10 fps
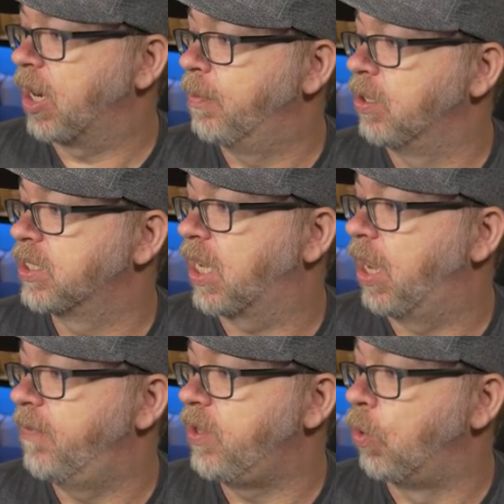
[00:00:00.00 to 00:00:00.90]
variables
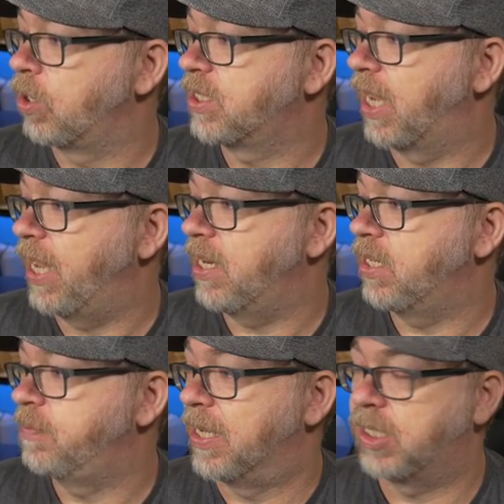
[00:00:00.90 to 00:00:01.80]
of your
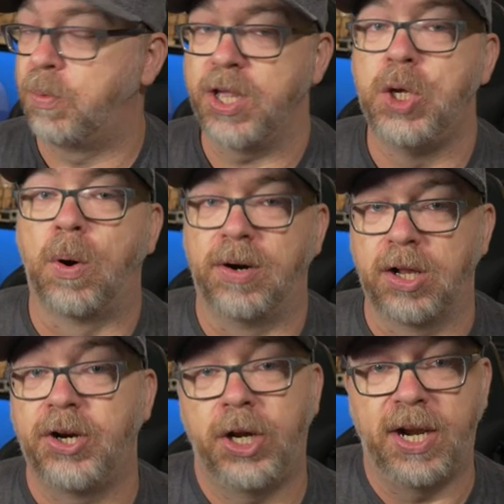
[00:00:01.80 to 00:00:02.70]
site, basically what
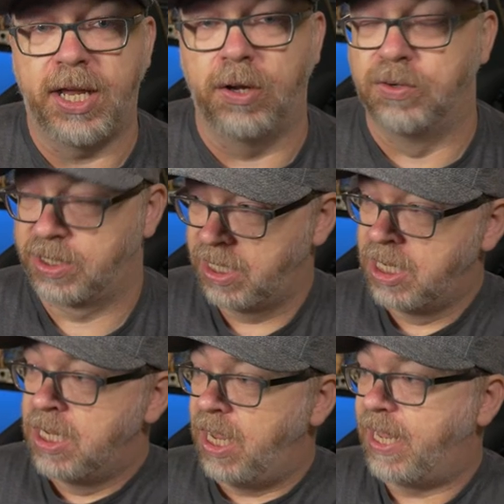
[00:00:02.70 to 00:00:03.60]
URL are you going to use.
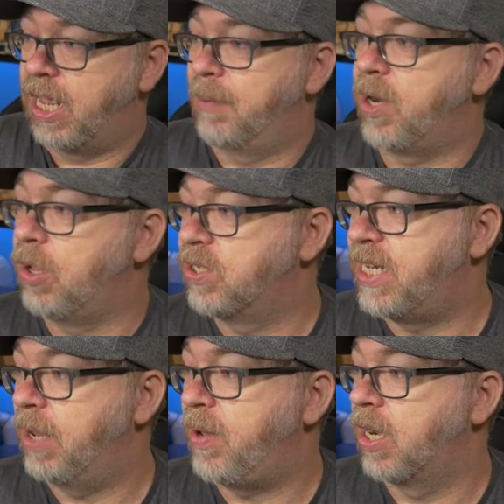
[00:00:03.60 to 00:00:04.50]
Again, I'm going to use
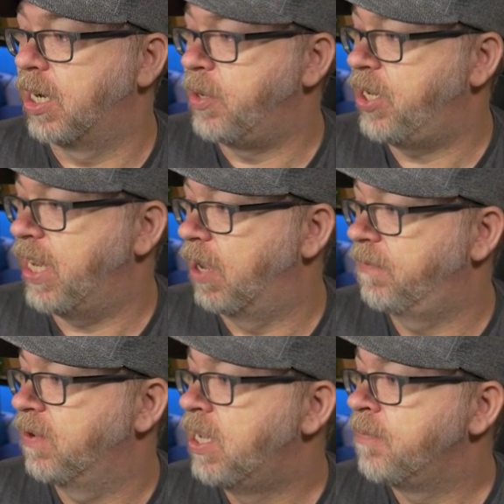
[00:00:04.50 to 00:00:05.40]

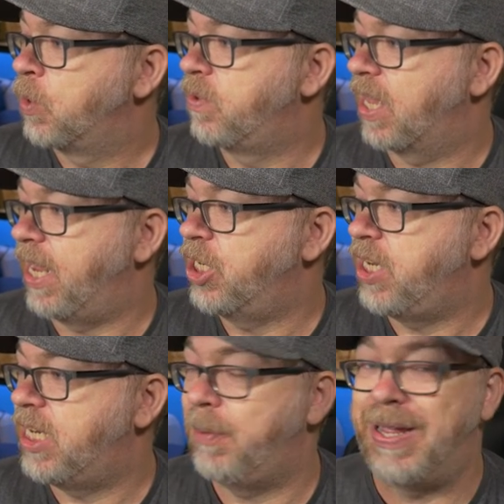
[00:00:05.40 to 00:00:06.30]
dmb.wtf with that
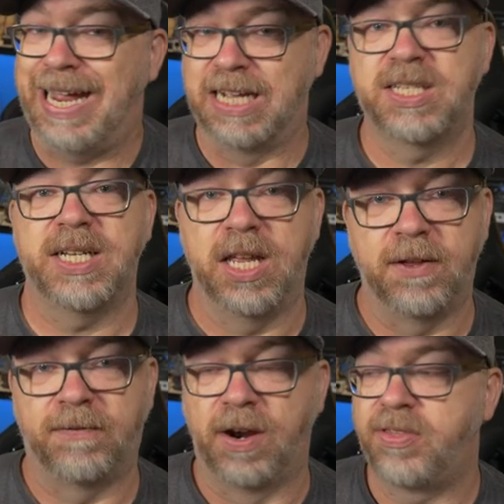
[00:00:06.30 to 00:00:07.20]
HTTPS
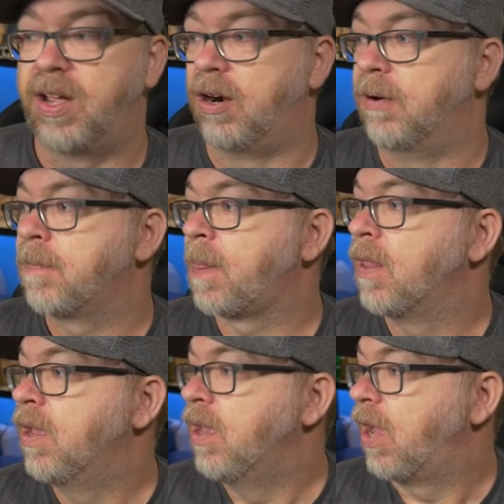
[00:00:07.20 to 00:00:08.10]
in the front there.
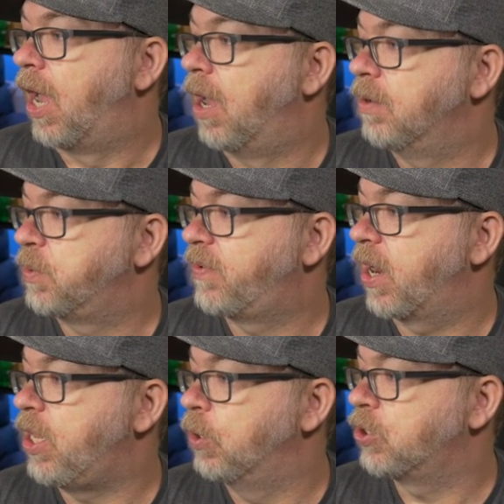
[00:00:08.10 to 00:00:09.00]
Uh, we've
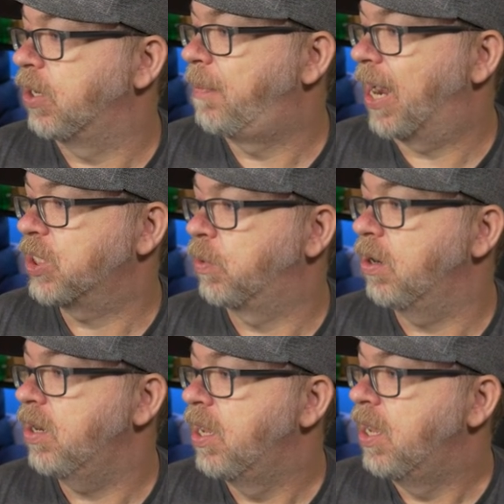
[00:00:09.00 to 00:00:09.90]
got a user and a
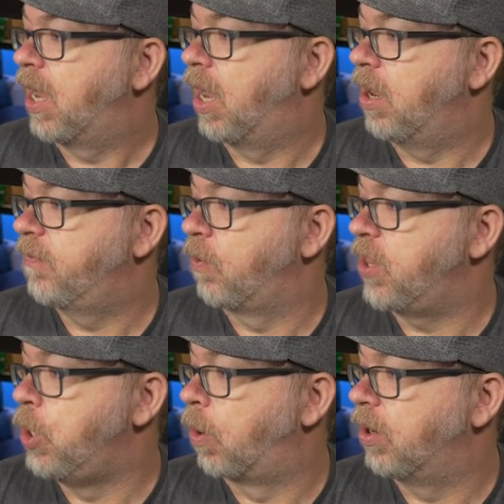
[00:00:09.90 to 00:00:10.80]
password uh, for
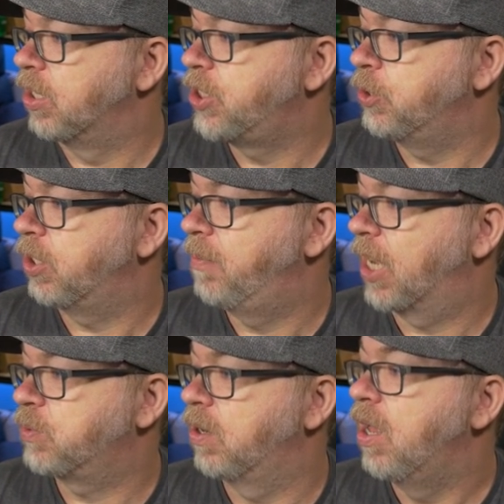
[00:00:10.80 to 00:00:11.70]
the YOURLS, user and
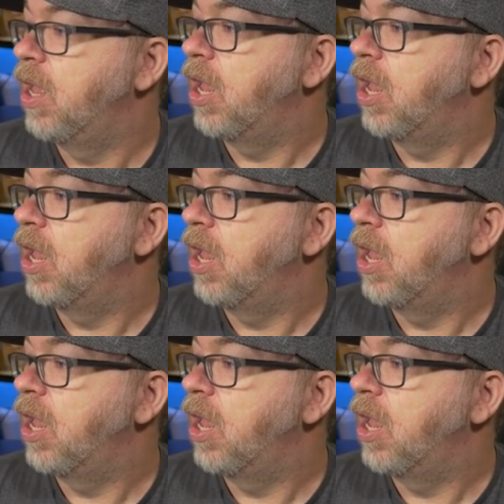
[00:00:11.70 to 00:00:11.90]
password.